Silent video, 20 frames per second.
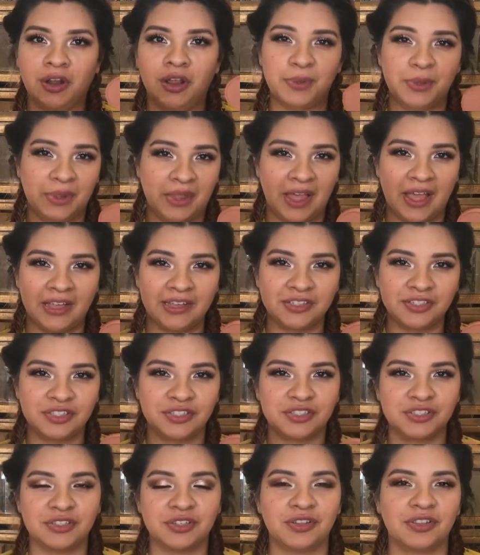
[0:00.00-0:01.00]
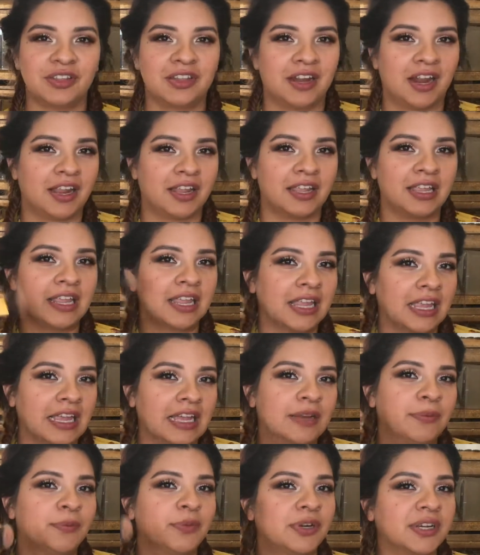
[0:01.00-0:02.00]
blush so that I
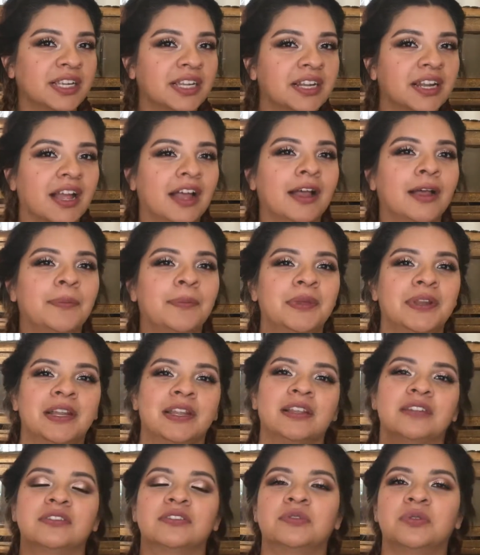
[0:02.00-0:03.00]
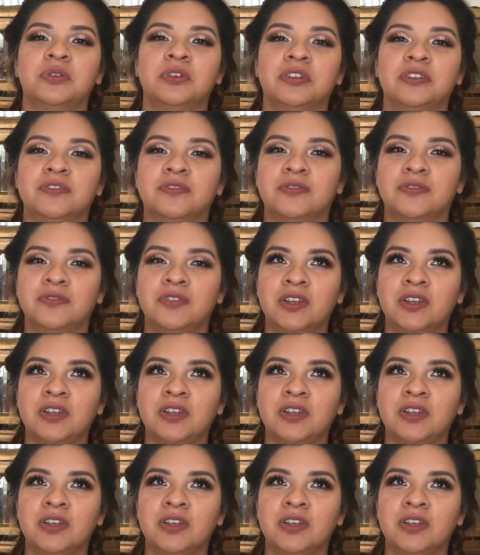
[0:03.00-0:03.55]
can bring it up and it sort of